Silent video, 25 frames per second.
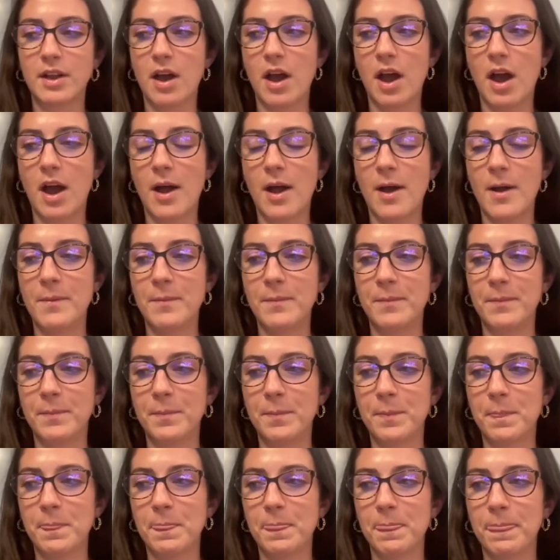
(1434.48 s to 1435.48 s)

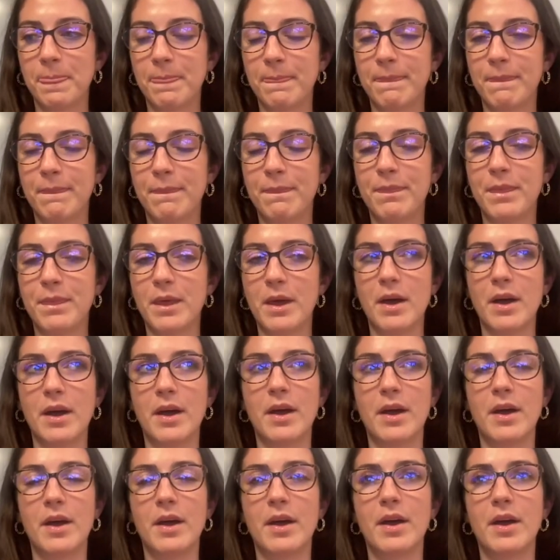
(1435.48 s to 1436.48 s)
Um,
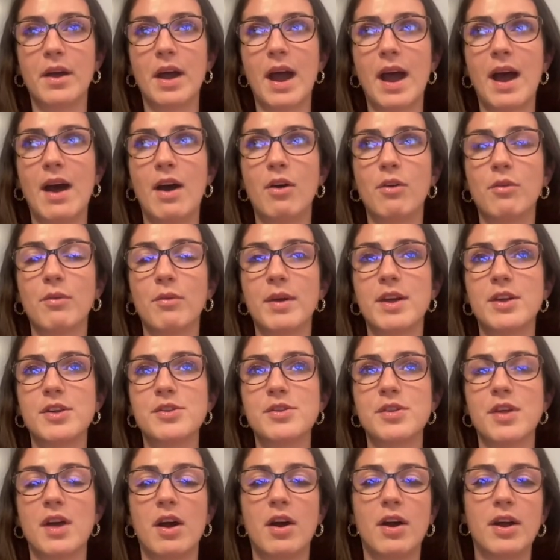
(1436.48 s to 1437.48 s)
the outreach
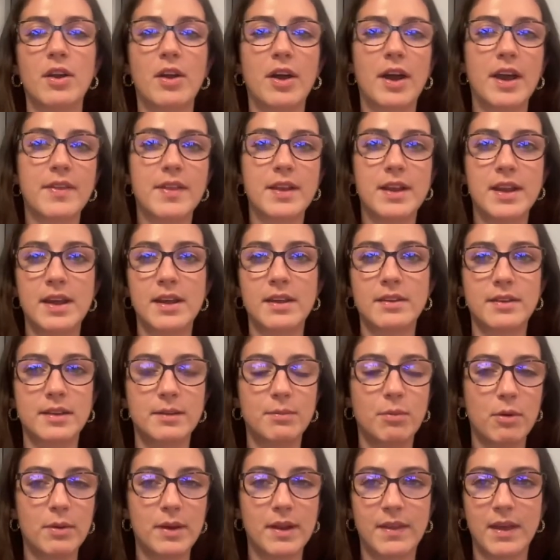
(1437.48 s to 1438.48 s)
that I like the least is
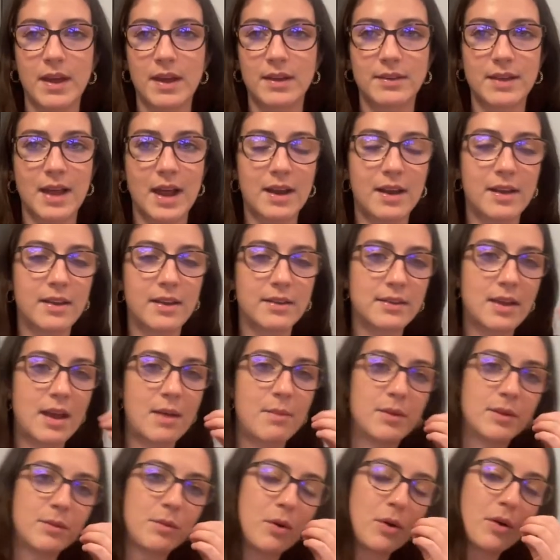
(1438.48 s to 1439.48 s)
probably exactly the same
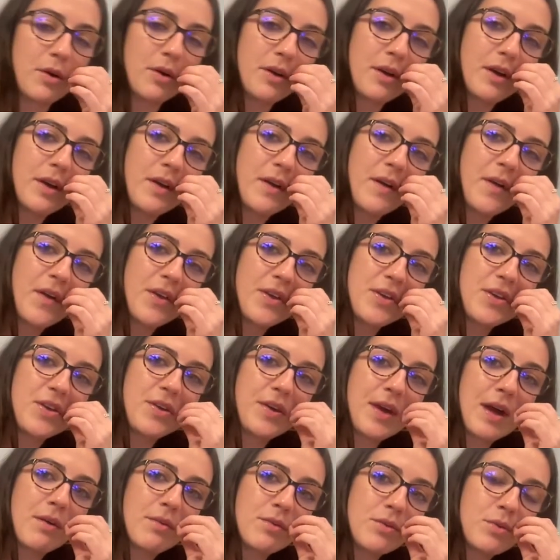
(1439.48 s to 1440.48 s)
as what you
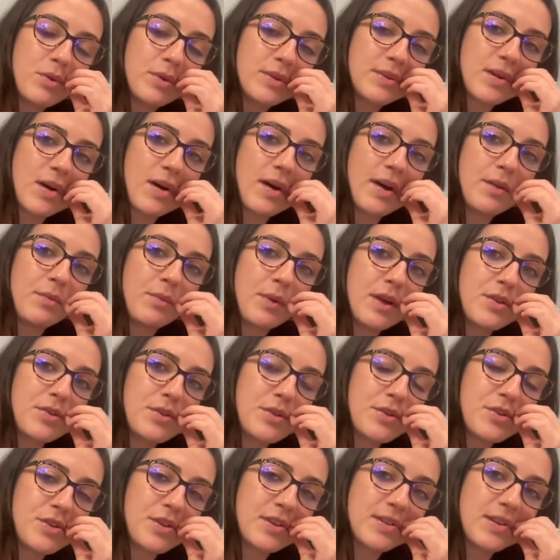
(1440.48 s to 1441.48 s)
get on your side, which
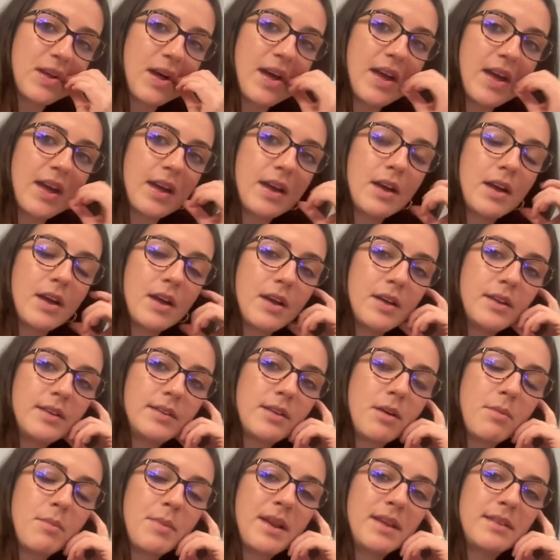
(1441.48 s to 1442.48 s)
is just like
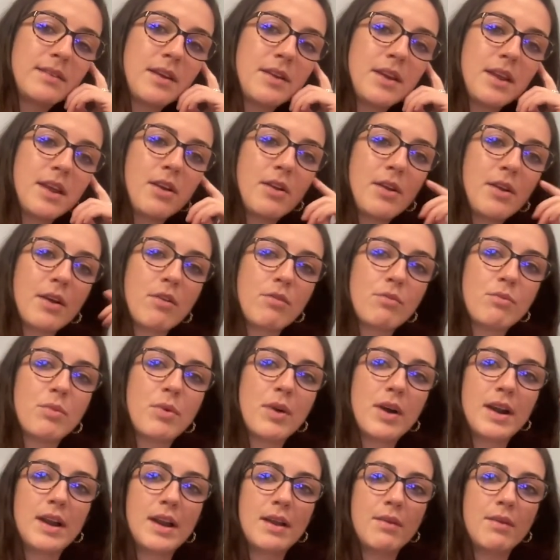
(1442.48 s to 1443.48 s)
somebody sending you like a really,